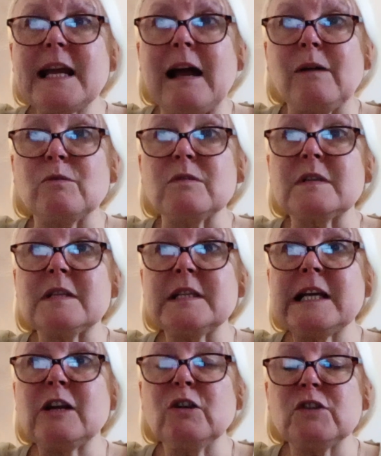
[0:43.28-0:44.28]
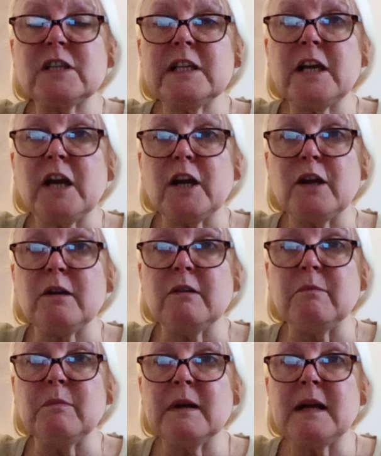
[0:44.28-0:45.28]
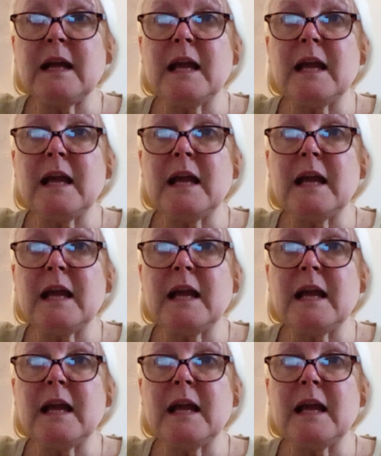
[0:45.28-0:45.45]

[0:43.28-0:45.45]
your house, declutter your home.